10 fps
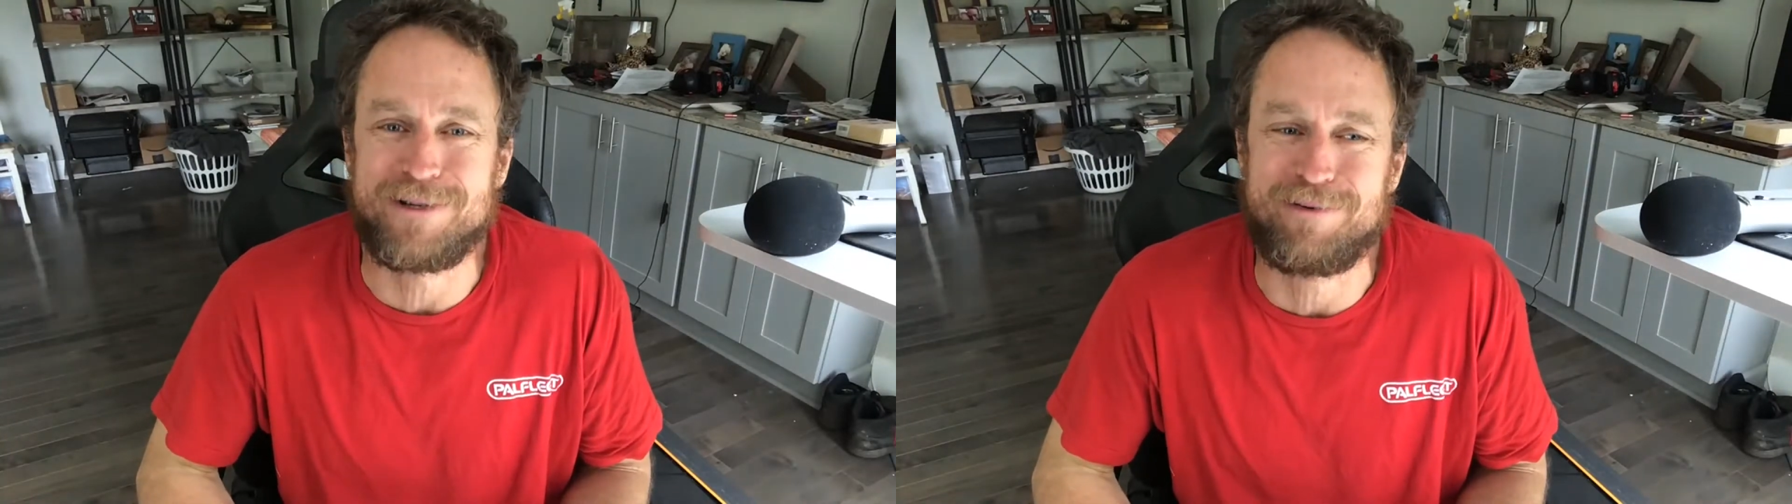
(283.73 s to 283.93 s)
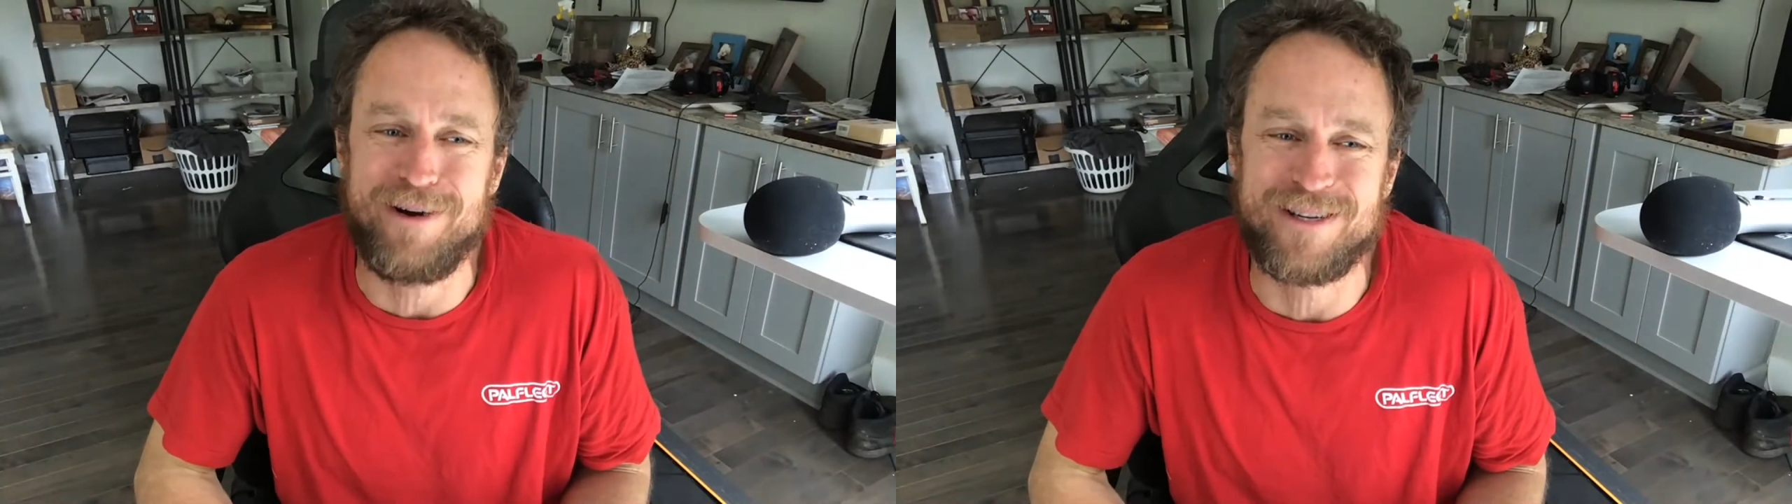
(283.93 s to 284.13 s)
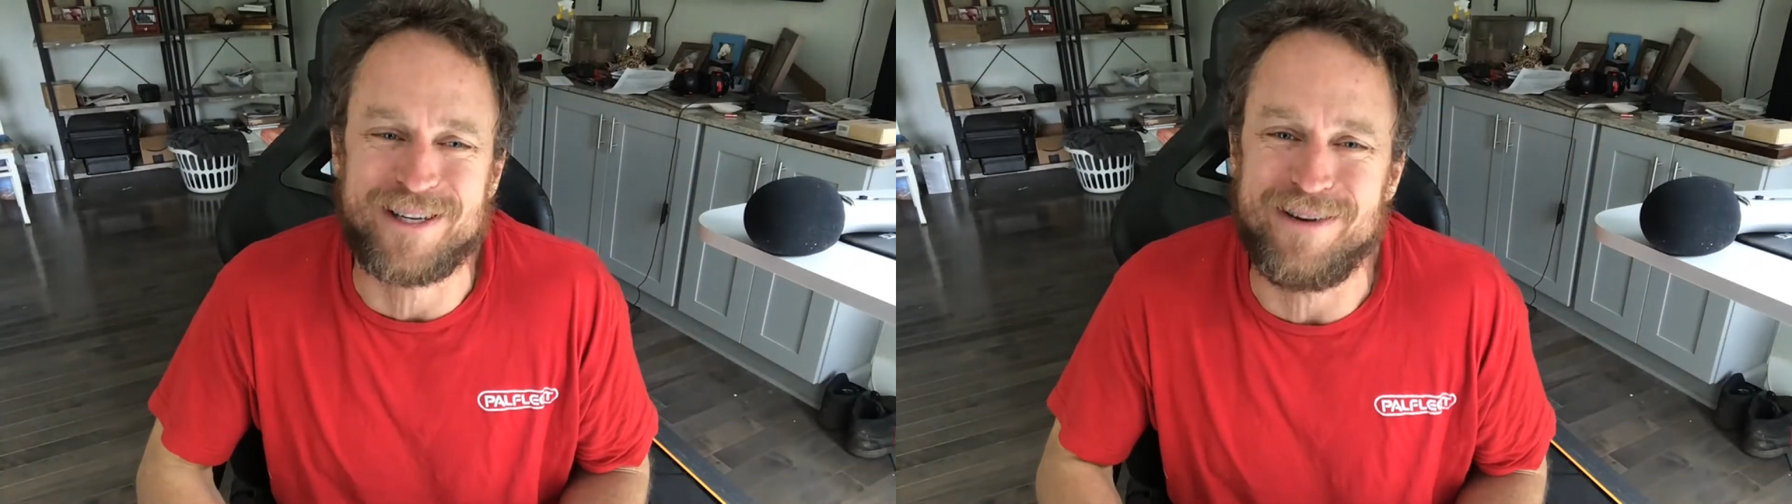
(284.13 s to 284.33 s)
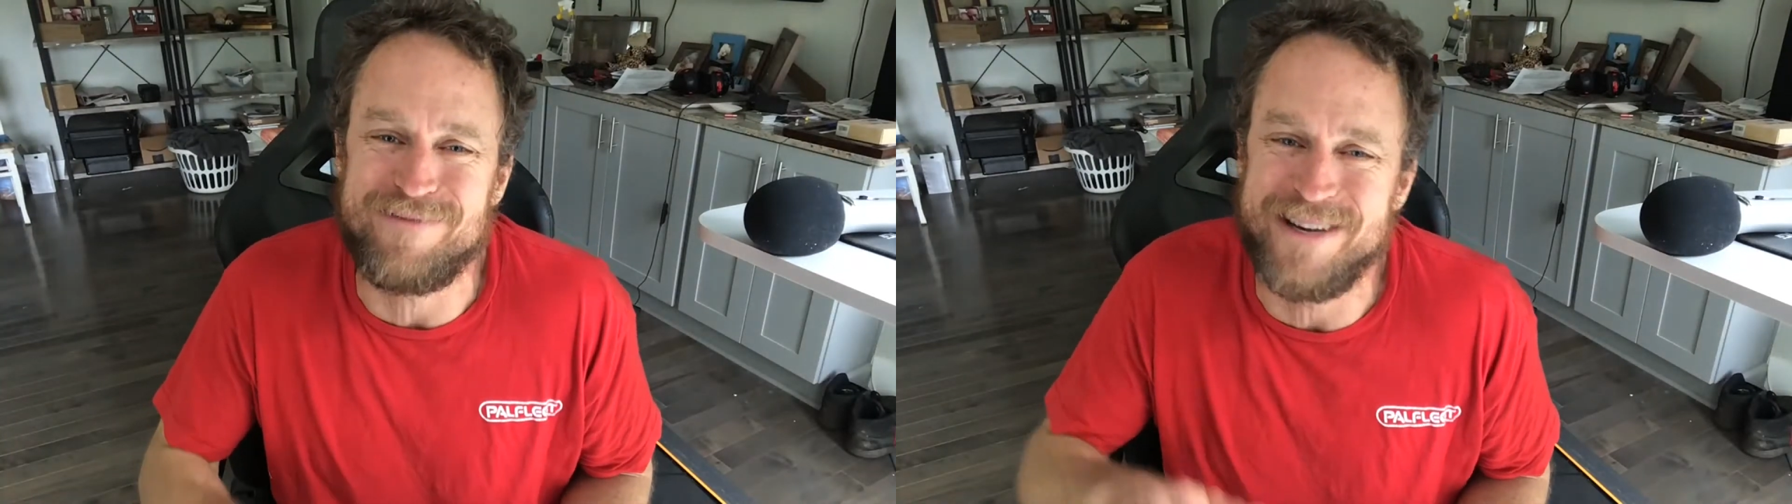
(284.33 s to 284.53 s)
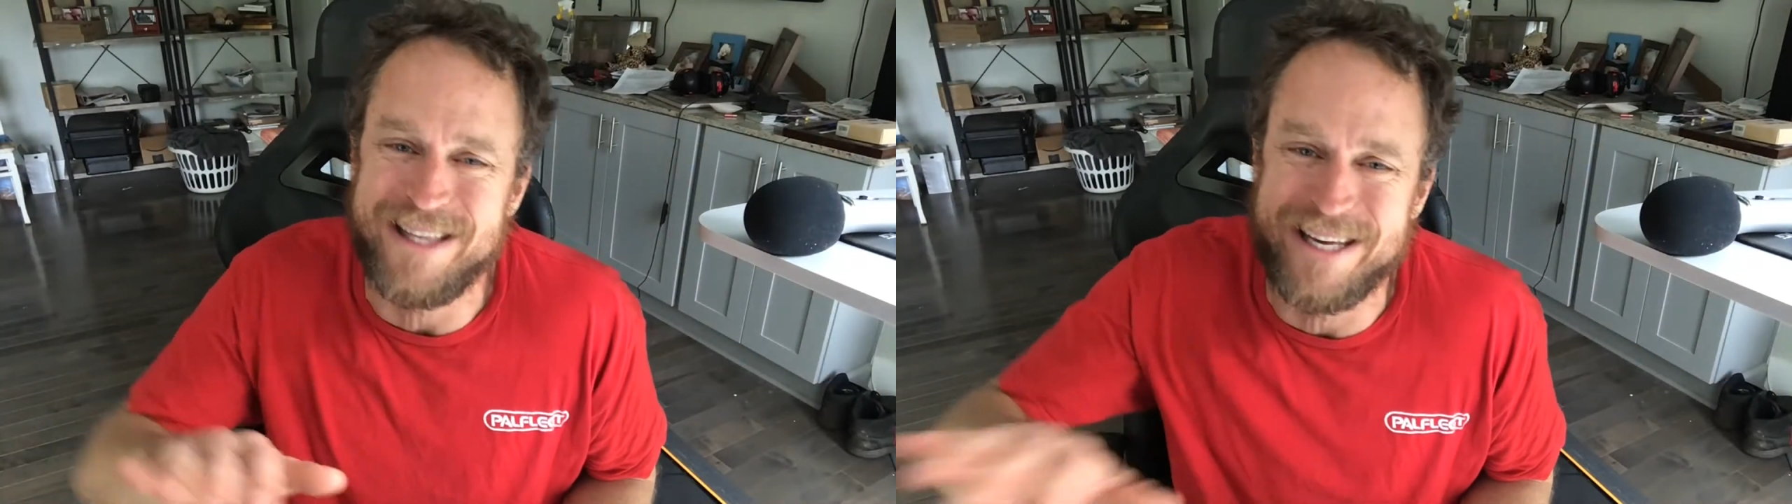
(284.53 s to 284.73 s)
supposed to
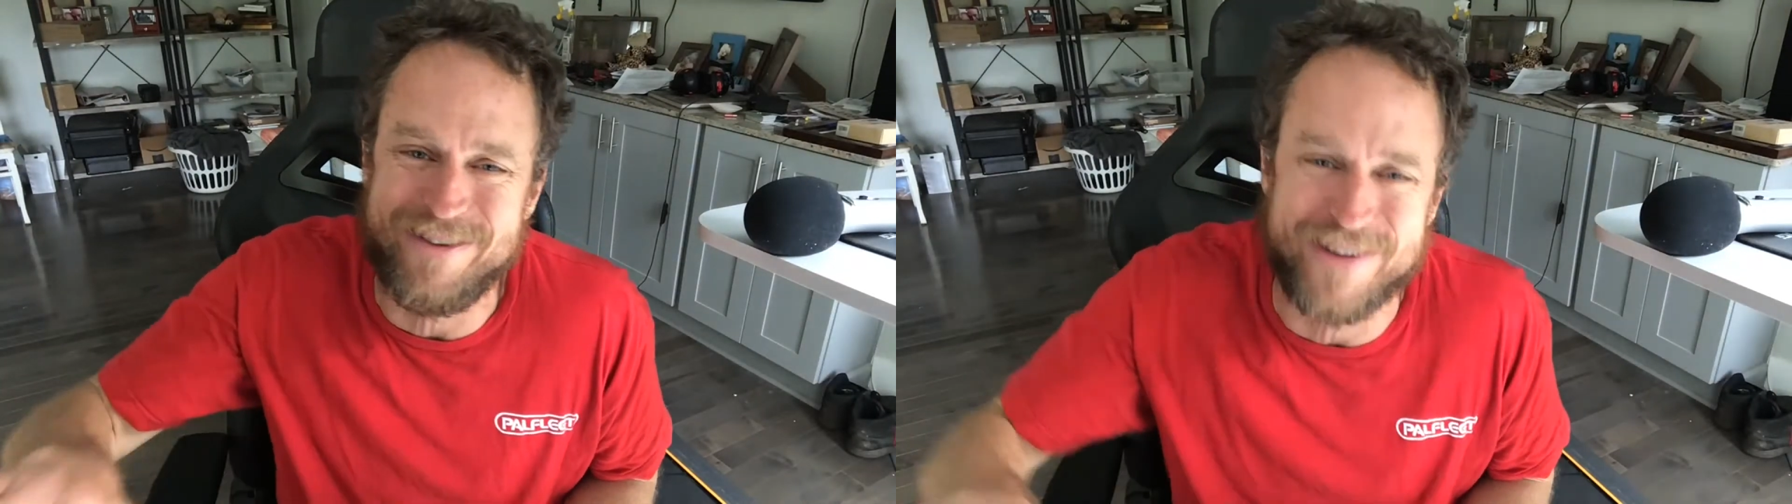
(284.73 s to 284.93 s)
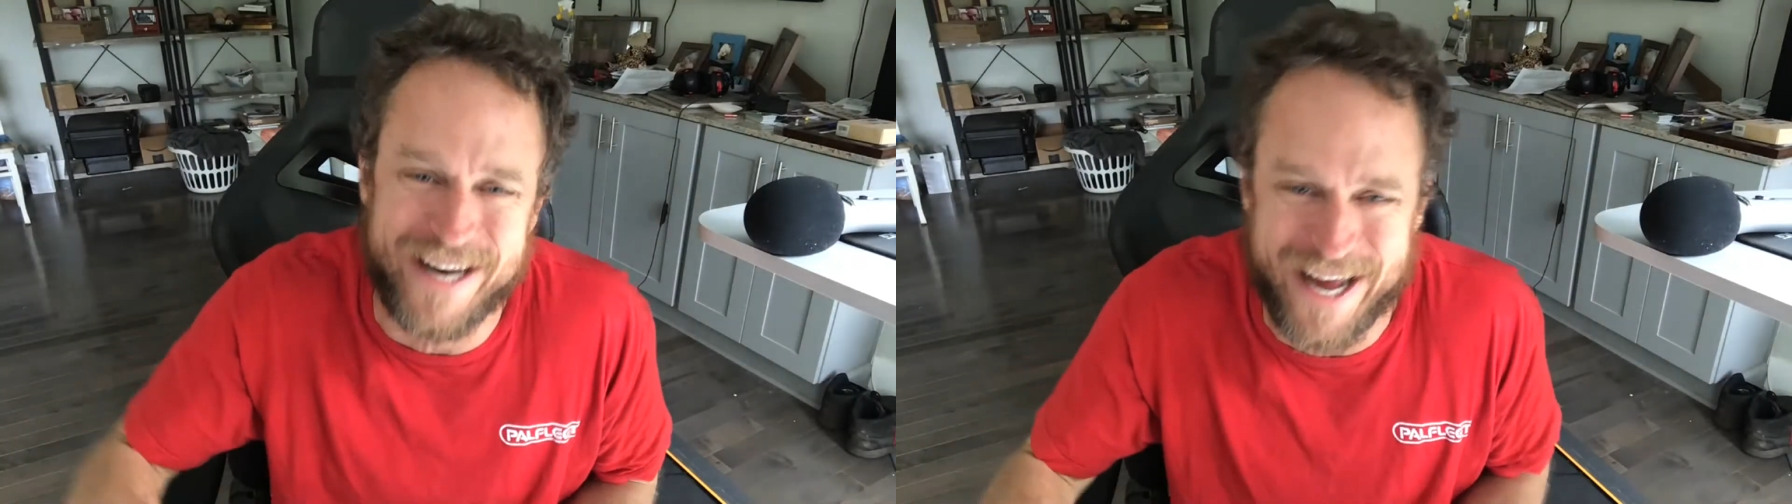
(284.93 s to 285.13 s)
be leaving